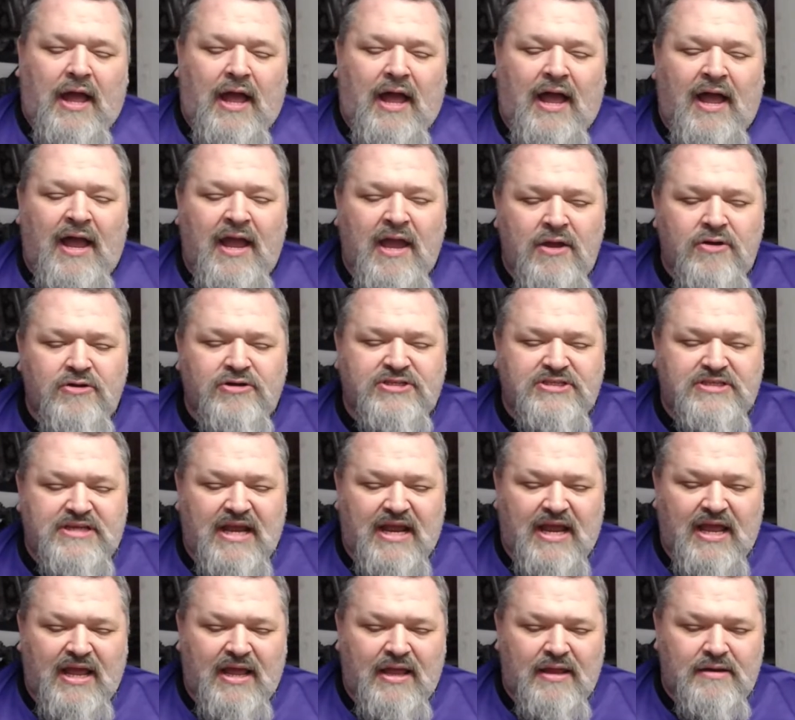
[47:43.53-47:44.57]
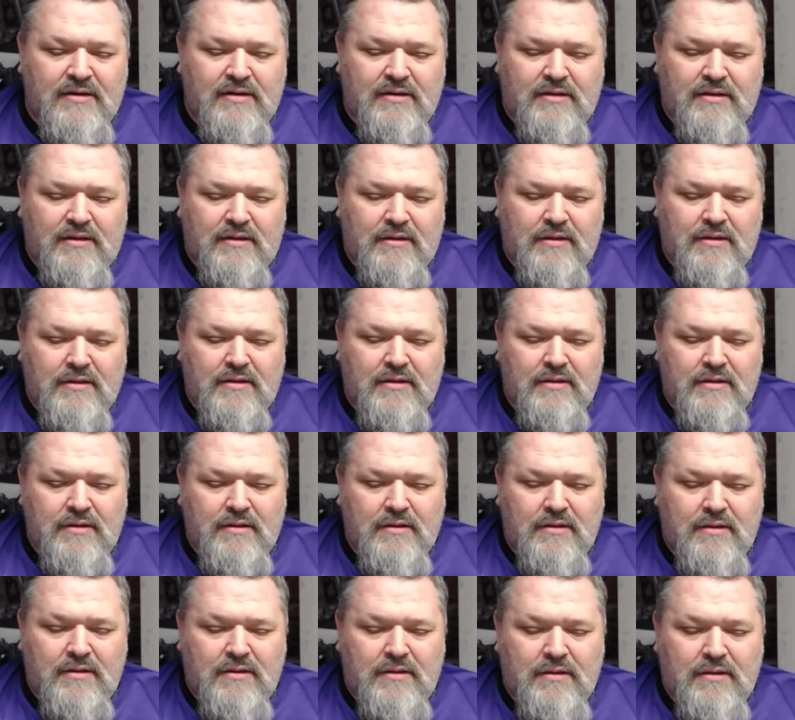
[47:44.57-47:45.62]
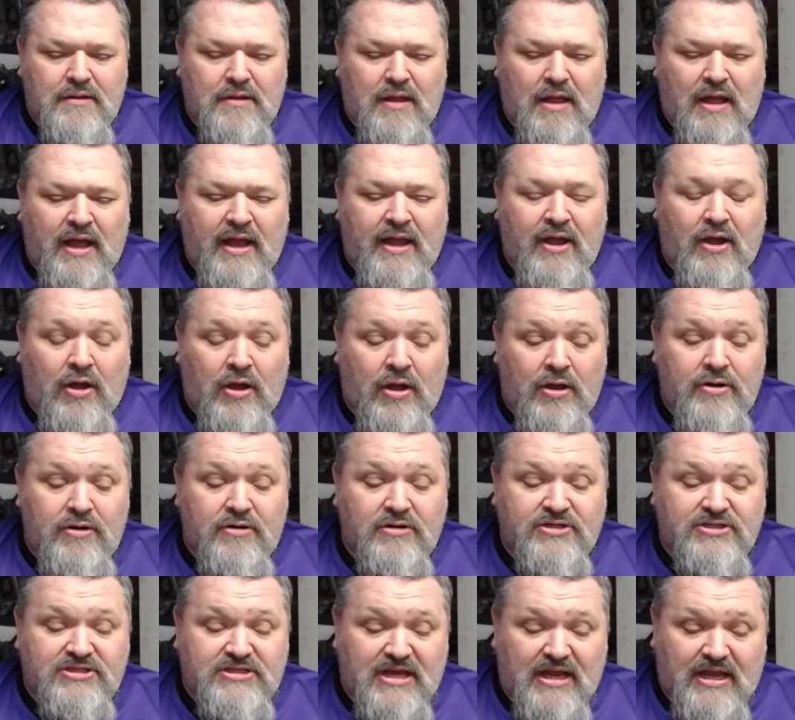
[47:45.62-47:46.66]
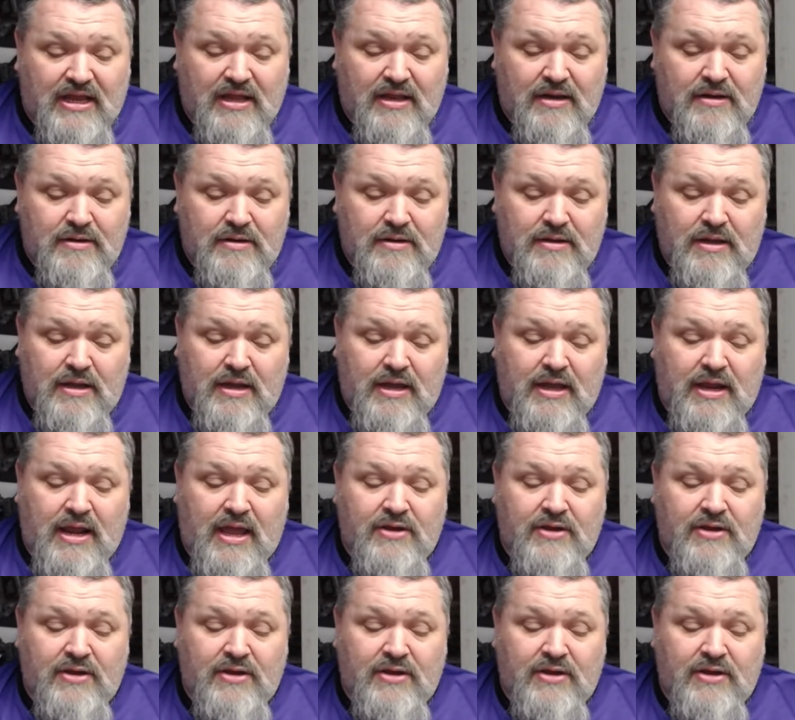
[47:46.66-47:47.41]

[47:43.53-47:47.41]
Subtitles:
I understand, and